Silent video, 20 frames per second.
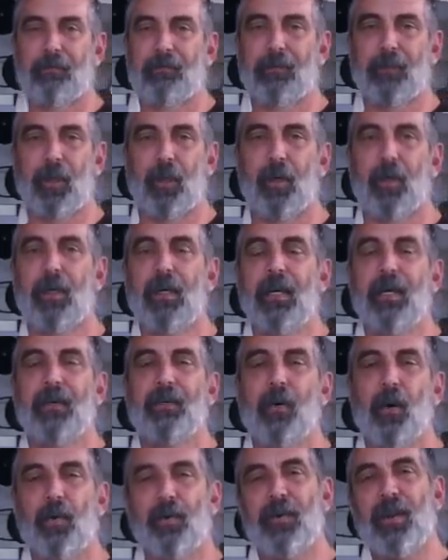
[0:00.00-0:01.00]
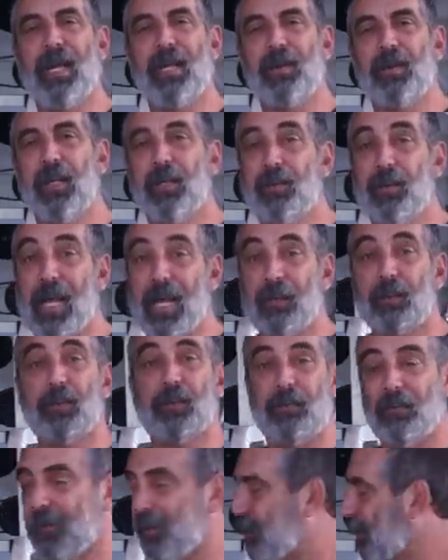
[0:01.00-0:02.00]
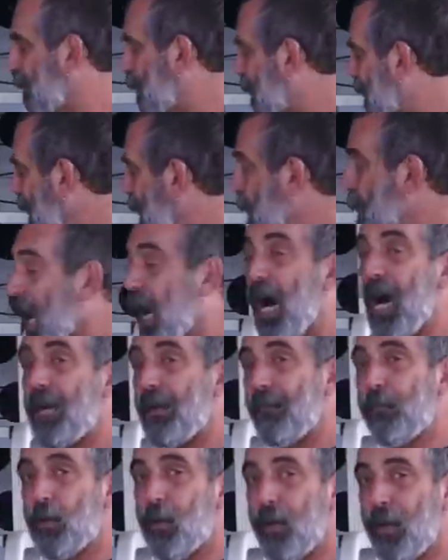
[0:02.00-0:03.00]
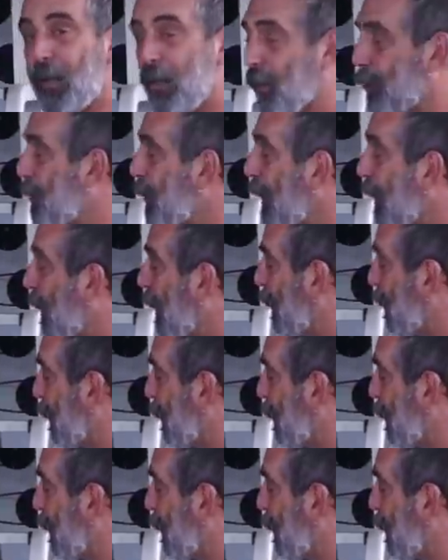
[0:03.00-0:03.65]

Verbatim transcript: So don't think that that's this is the god of triggers here.